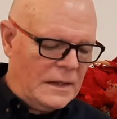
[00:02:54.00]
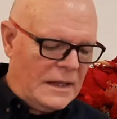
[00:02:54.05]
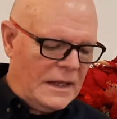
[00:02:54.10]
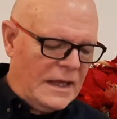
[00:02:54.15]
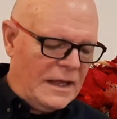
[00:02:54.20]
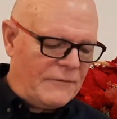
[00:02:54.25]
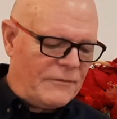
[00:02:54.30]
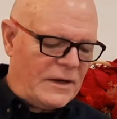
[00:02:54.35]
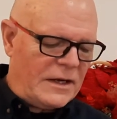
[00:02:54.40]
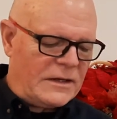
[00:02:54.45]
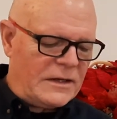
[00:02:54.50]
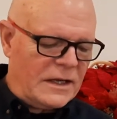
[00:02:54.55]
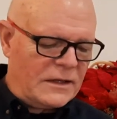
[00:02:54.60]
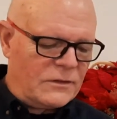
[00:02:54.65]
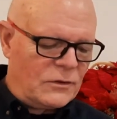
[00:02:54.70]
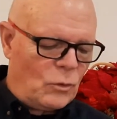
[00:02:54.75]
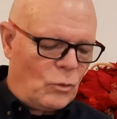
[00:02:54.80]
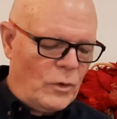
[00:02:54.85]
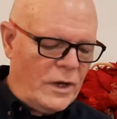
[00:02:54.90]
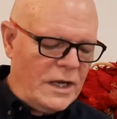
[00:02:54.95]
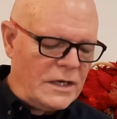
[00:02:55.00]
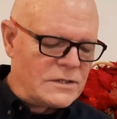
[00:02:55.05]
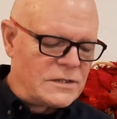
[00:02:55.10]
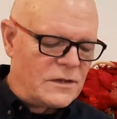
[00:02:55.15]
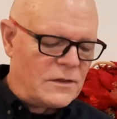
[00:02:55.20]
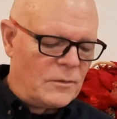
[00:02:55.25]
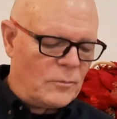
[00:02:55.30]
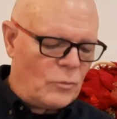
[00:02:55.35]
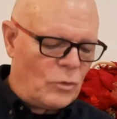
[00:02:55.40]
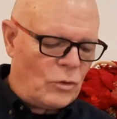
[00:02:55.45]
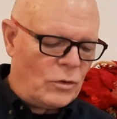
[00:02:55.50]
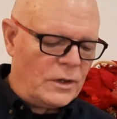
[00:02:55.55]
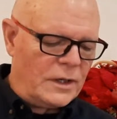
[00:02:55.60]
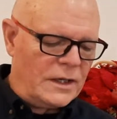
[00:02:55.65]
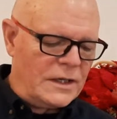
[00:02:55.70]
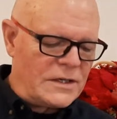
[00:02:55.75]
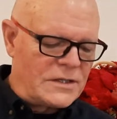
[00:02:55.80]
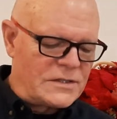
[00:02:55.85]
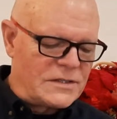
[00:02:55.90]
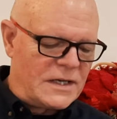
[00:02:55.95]
If I take the wings of the morning
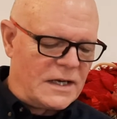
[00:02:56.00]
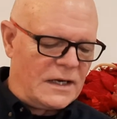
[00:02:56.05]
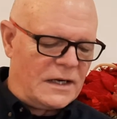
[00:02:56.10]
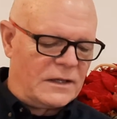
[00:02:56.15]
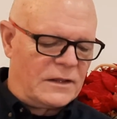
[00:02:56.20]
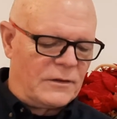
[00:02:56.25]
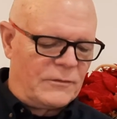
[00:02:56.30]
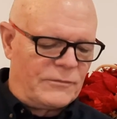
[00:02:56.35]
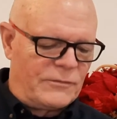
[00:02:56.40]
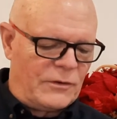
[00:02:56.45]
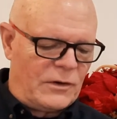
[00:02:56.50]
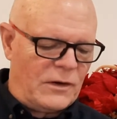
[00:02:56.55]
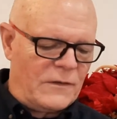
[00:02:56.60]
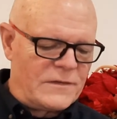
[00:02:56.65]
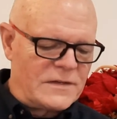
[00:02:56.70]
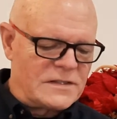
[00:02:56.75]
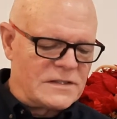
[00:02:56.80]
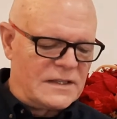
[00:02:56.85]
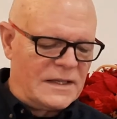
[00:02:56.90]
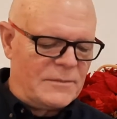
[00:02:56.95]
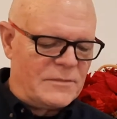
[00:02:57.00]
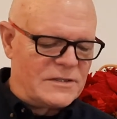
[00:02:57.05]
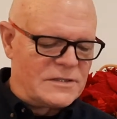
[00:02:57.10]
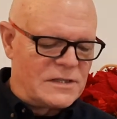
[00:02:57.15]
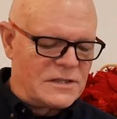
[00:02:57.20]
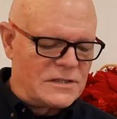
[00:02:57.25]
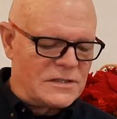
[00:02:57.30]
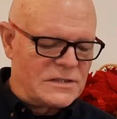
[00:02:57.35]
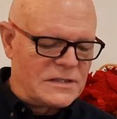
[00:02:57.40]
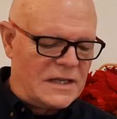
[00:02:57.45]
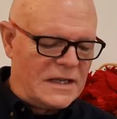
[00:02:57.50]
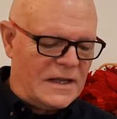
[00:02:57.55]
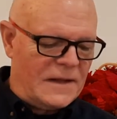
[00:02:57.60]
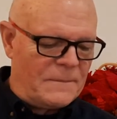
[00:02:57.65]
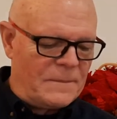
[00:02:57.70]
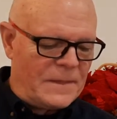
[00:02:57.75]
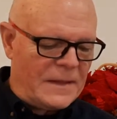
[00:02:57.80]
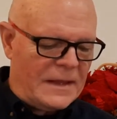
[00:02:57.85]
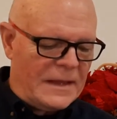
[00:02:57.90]
and settle at the farthest limits of the sea,